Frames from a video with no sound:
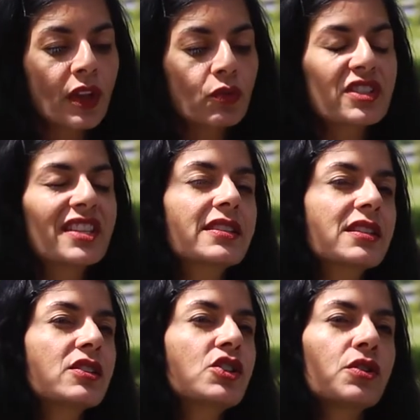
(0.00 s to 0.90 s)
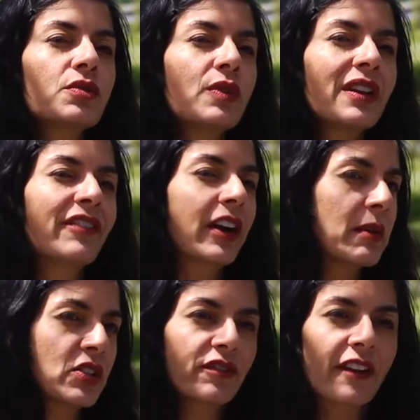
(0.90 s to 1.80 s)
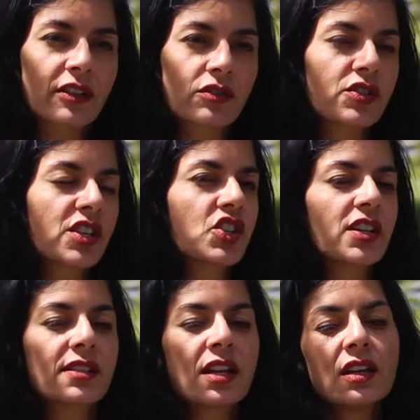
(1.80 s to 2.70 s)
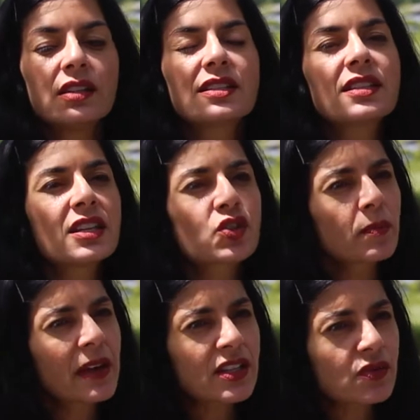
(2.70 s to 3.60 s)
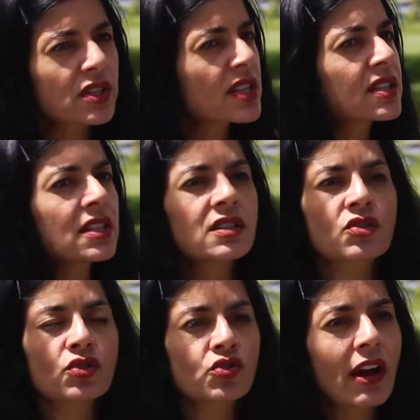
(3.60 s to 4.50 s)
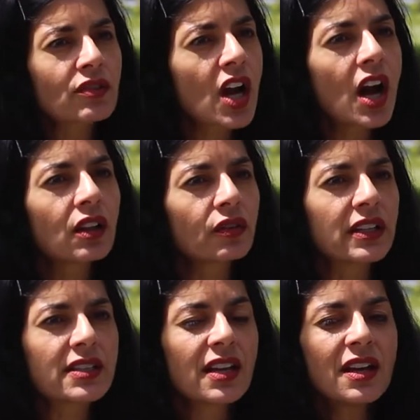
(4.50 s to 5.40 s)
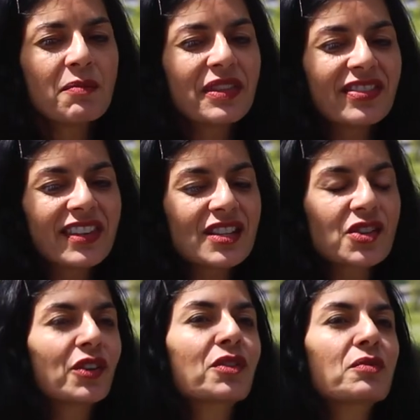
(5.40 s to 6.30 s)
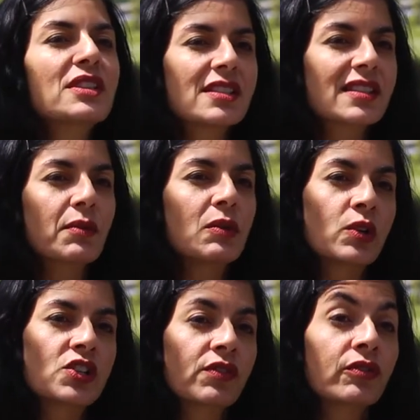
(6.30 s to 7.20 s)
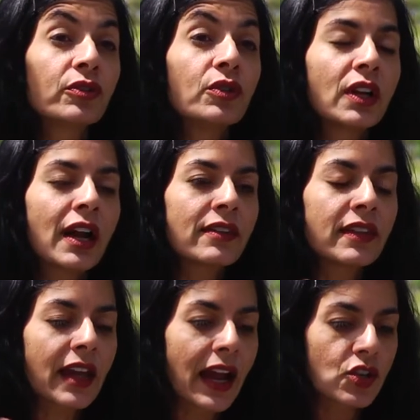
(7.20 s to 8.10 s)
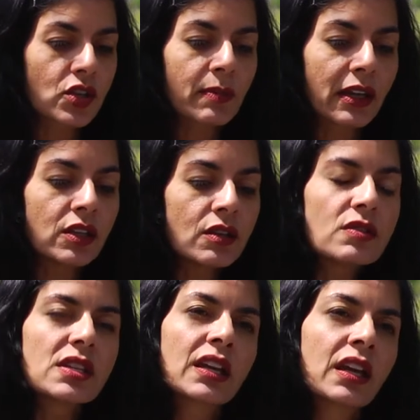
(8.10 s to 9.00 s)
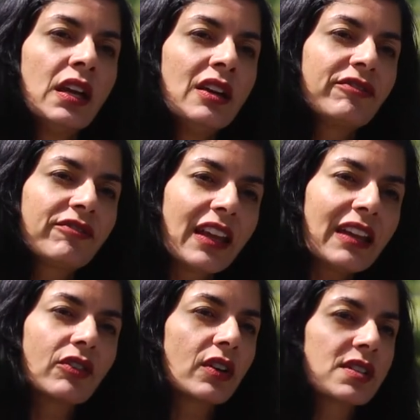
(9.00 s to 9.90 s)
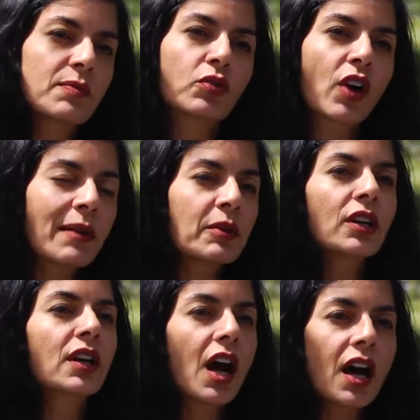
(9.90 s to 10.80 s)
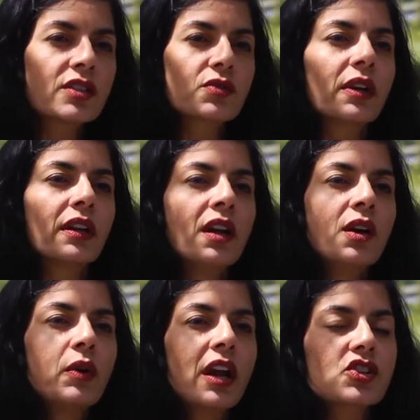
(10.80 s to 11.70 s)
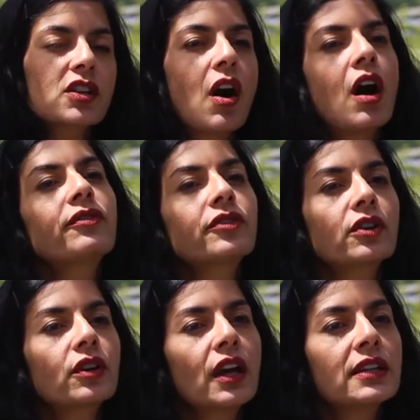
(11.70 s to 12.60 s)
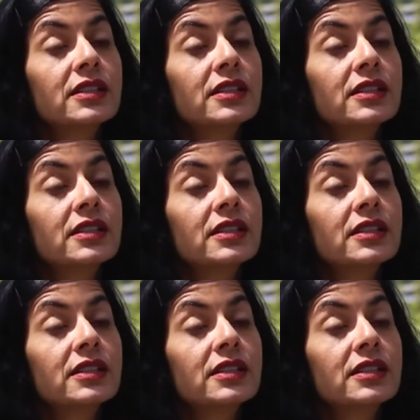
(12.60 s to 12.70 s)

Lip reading: resistant to environmental factors such as disease or pest resistance or drought tolerance. But these aren't the reasons that we reach for food. And I think actually by using flavor as a primary conduit, we actually offer a